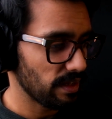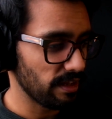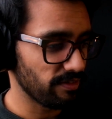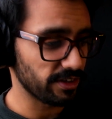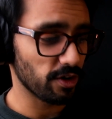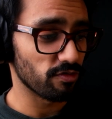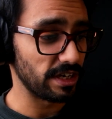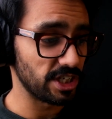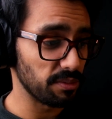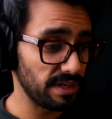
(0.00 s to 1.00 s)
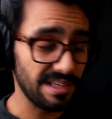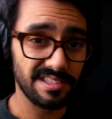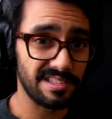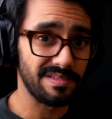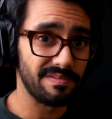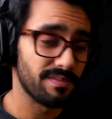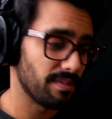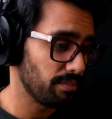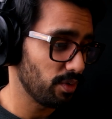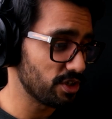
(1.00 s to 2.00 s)
if I don't read GPS.
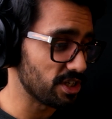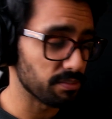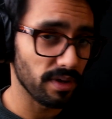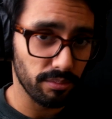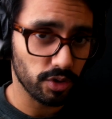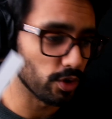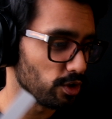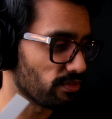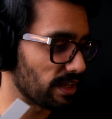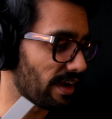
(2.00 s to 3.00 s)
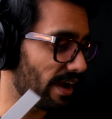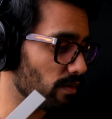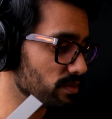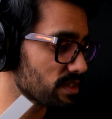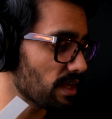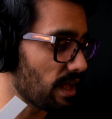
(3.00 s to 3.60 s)
Apologies, but I'm sure you figured it out.